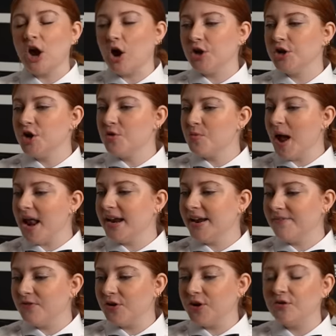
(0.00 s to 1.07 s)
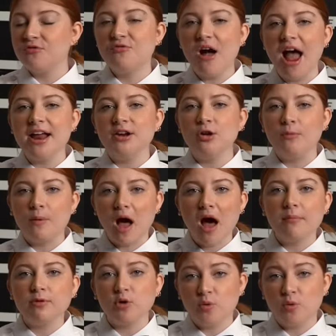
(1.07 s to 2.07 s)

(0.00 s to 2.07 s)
are you ready for your final pop